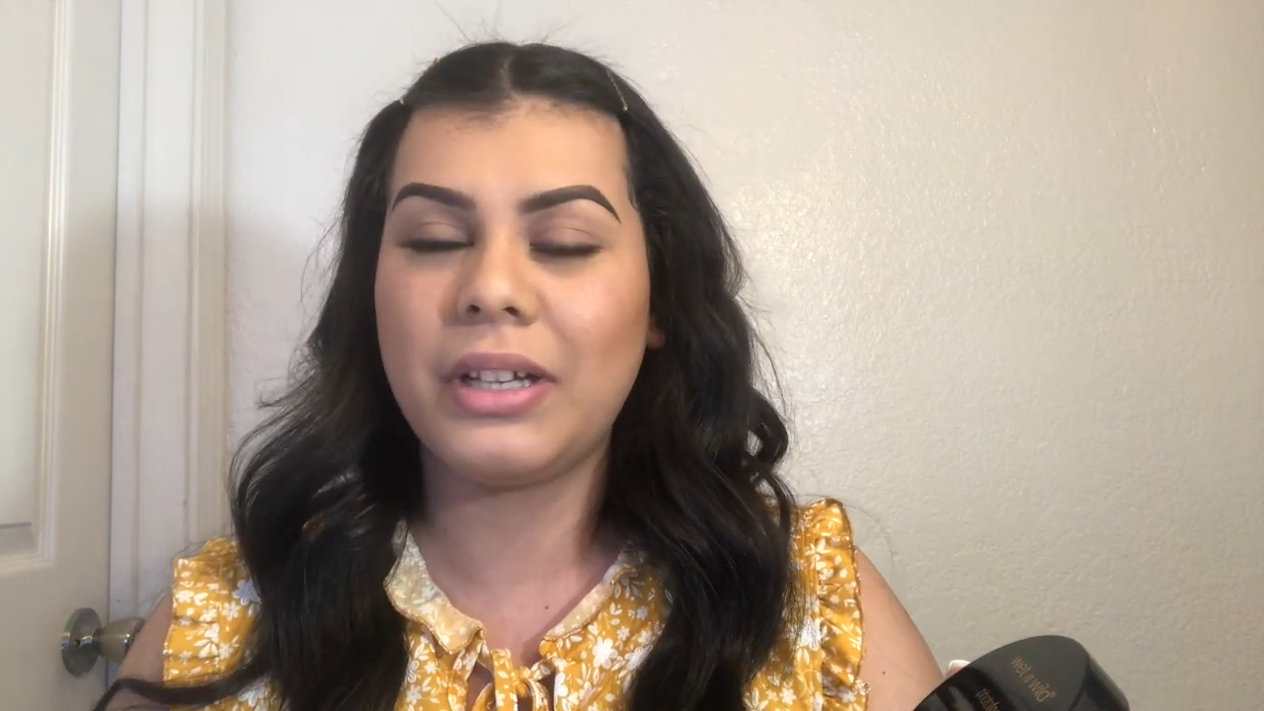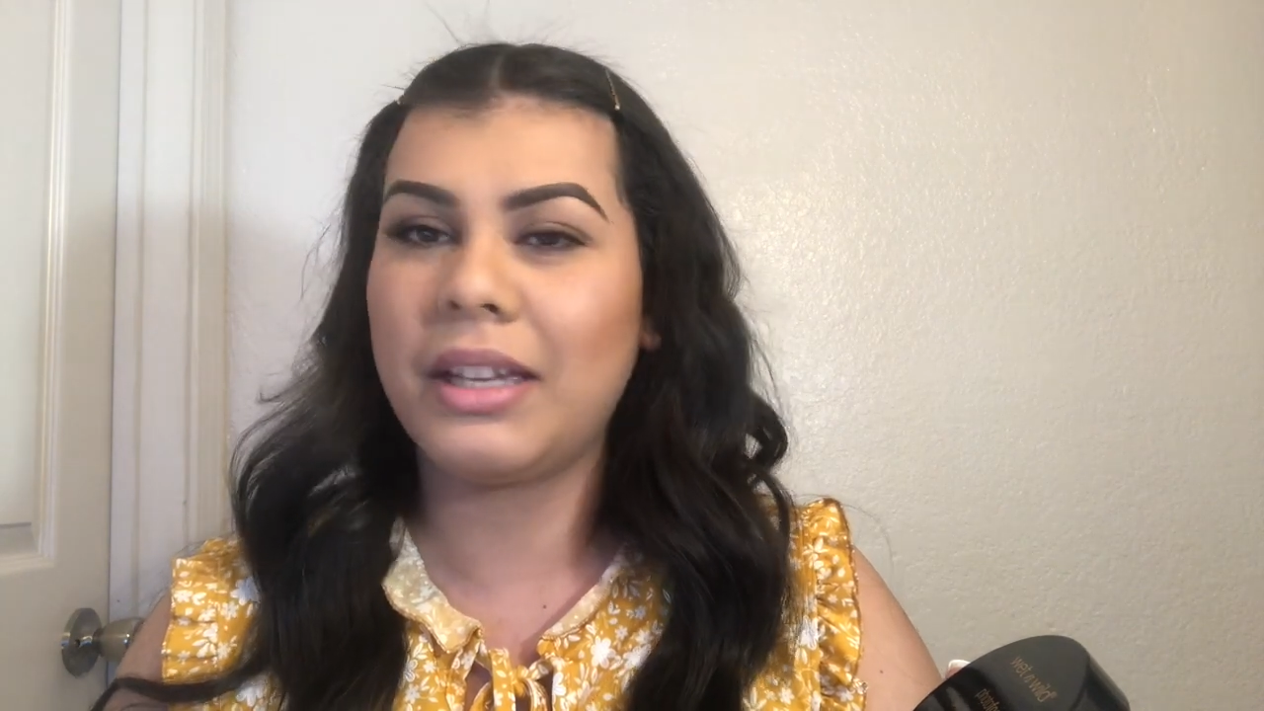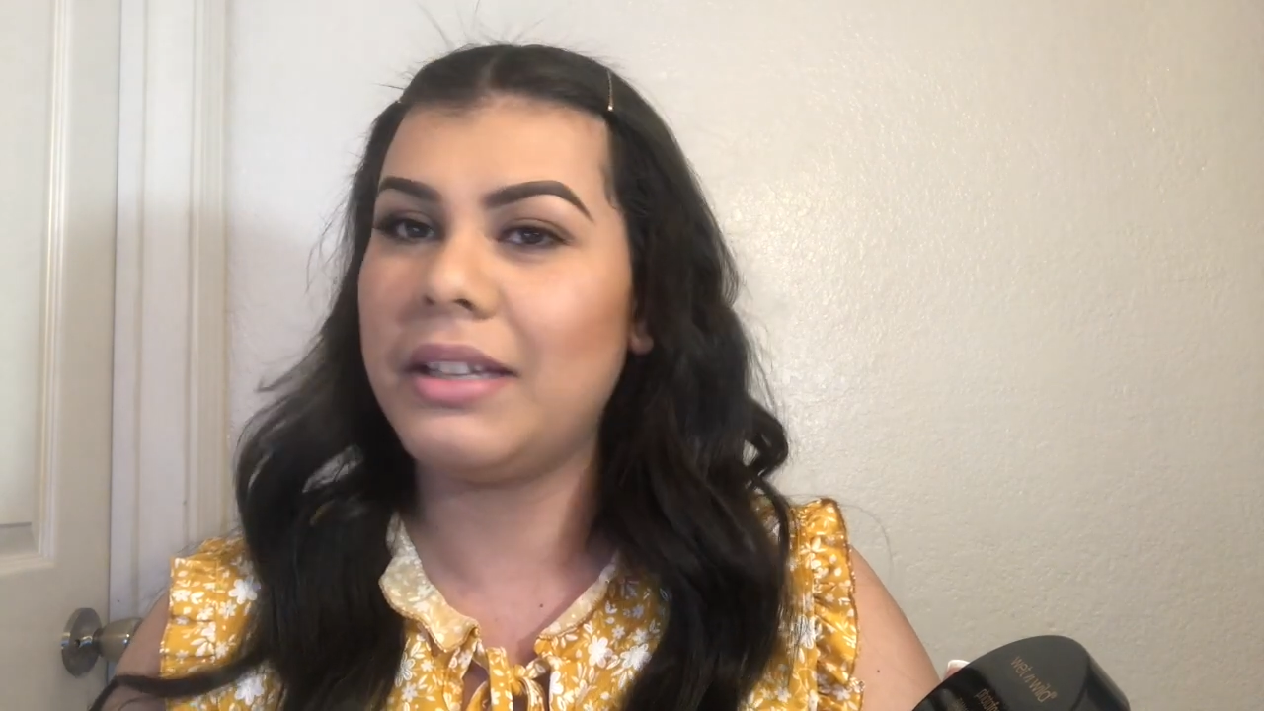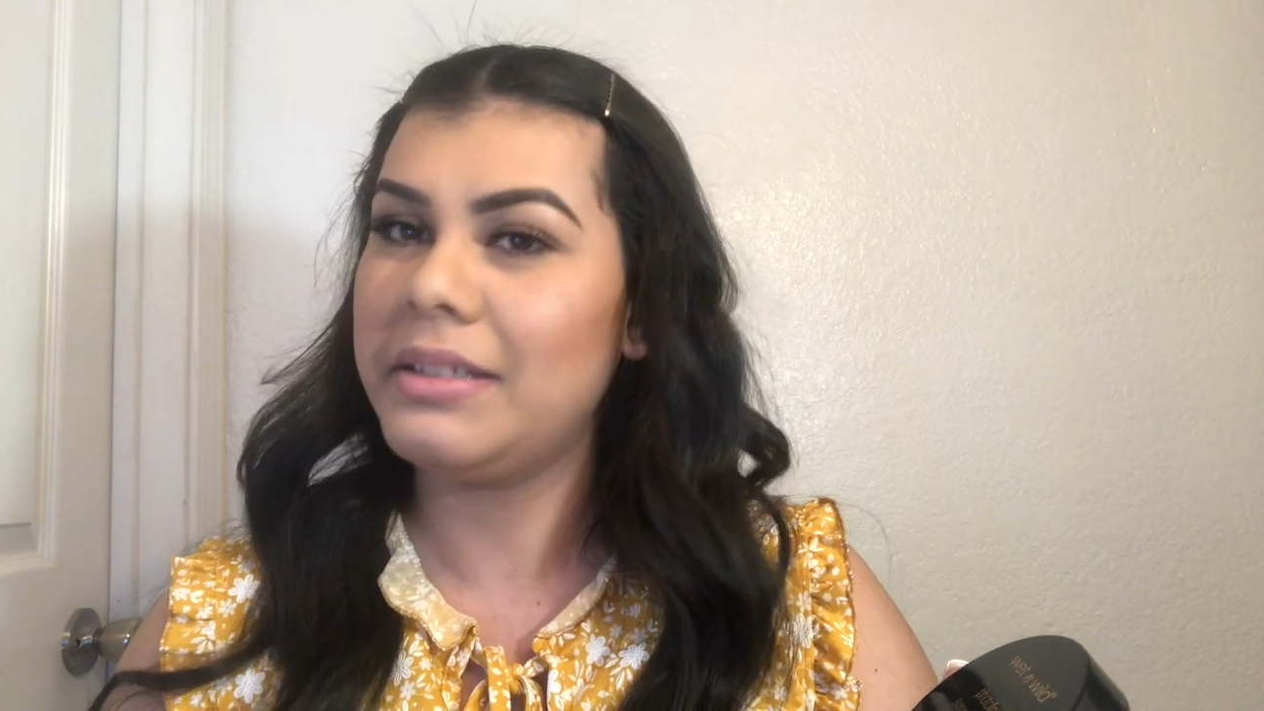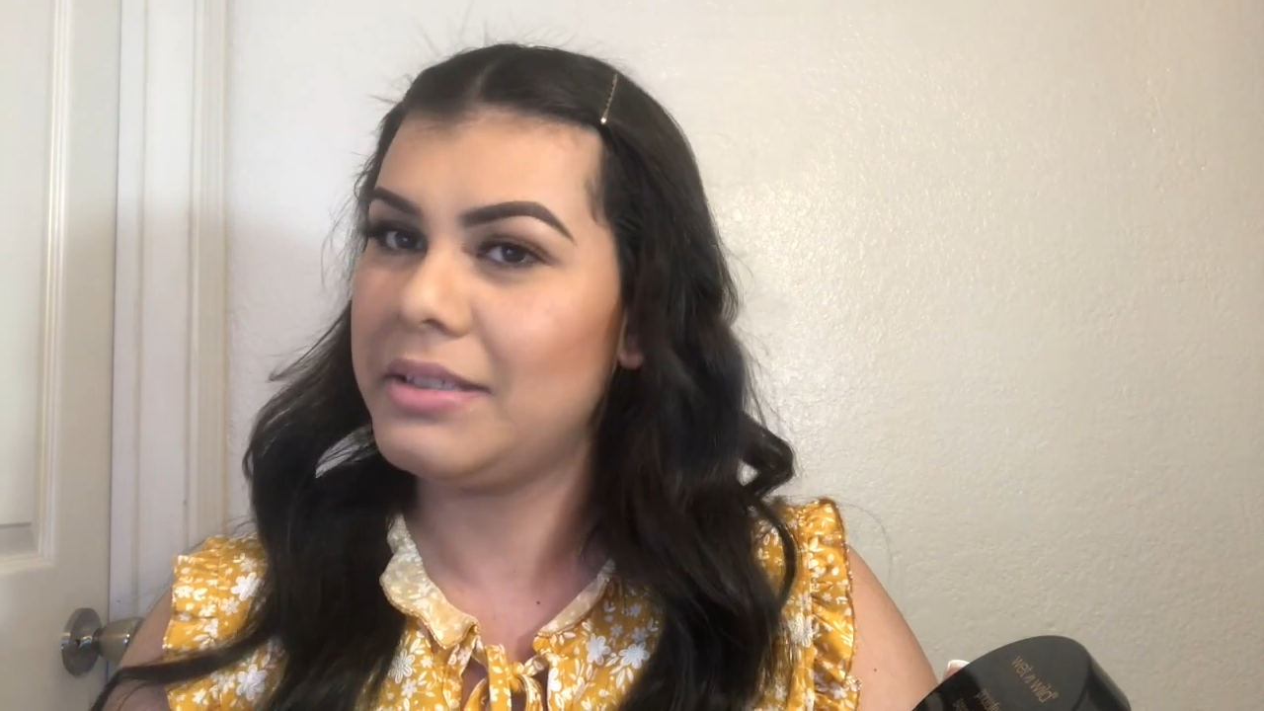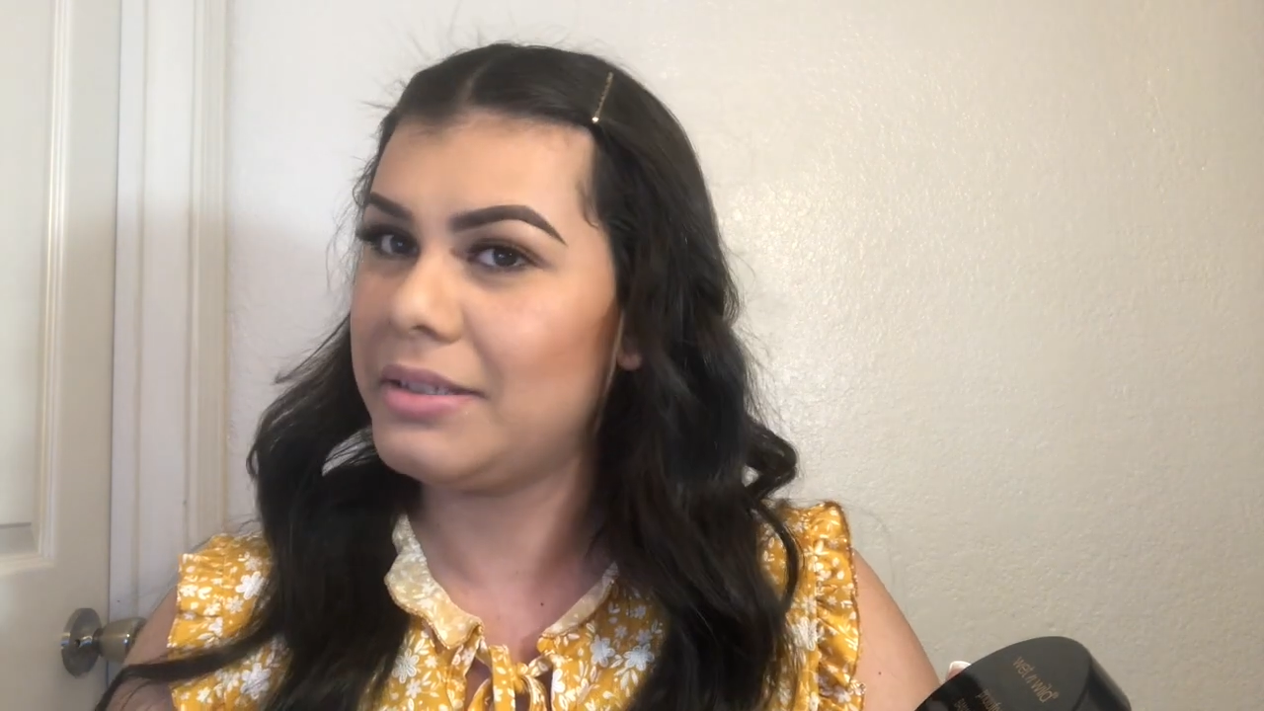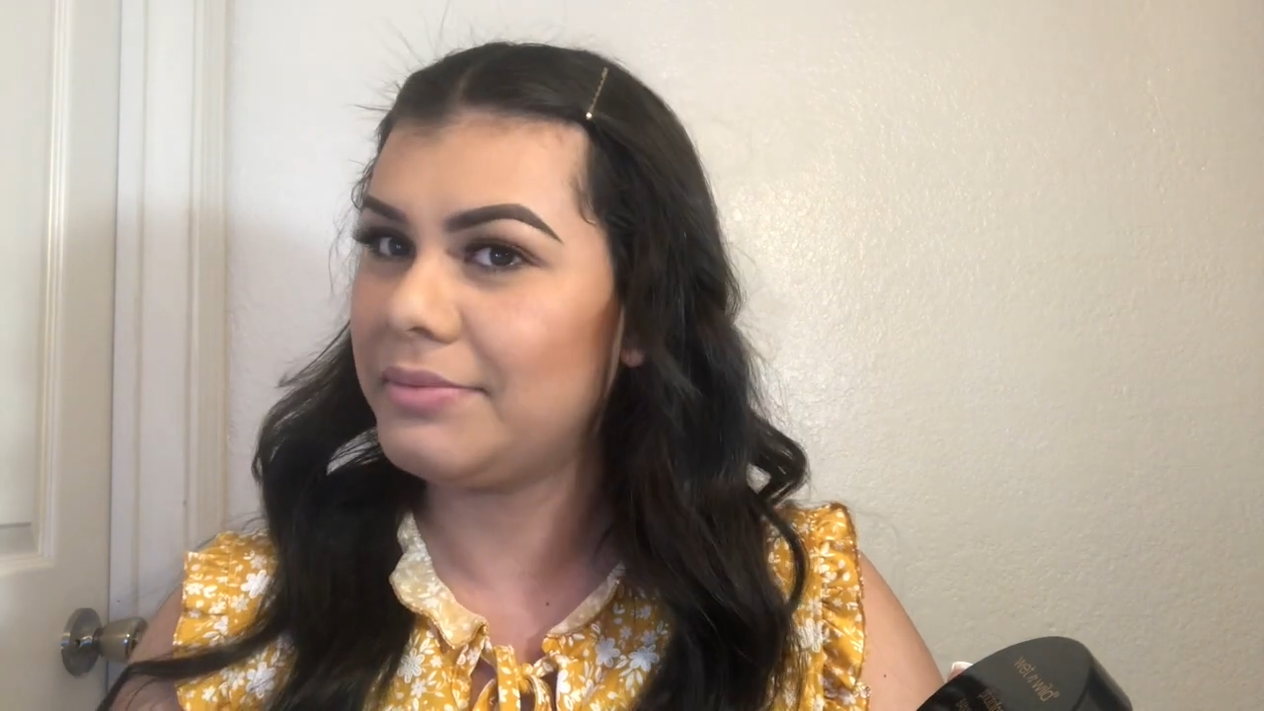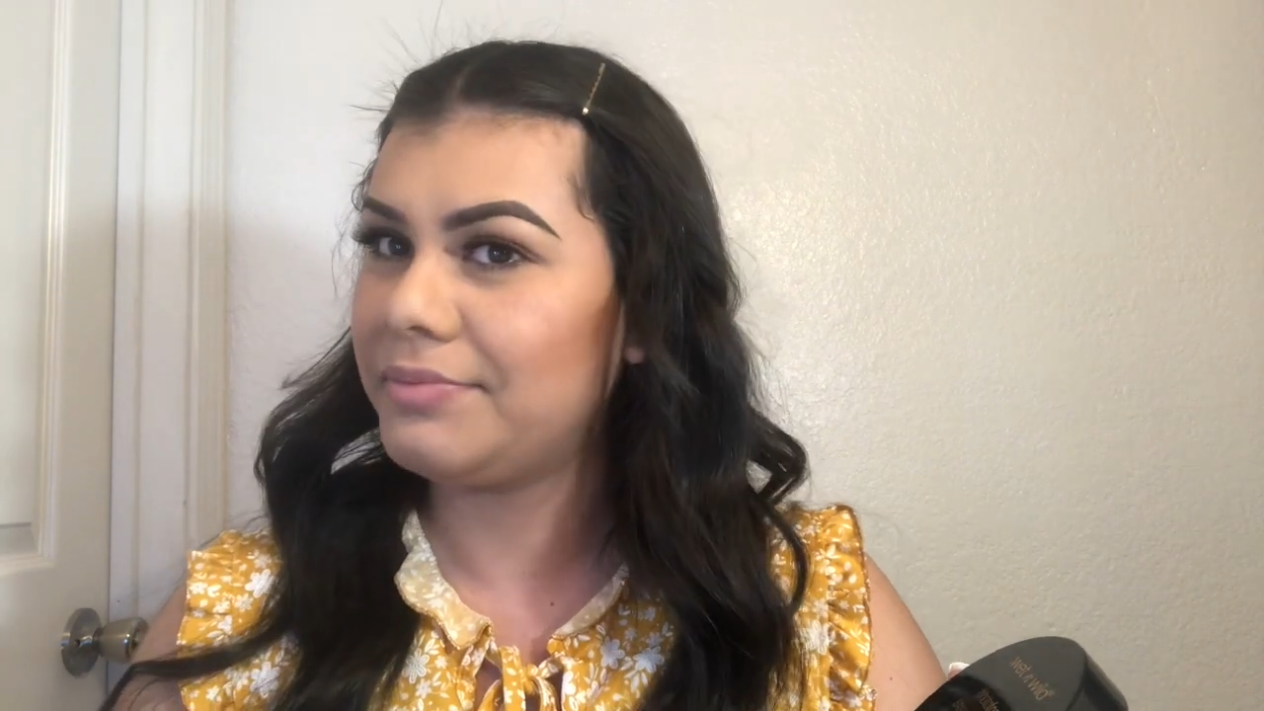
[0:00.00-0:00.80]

I guess,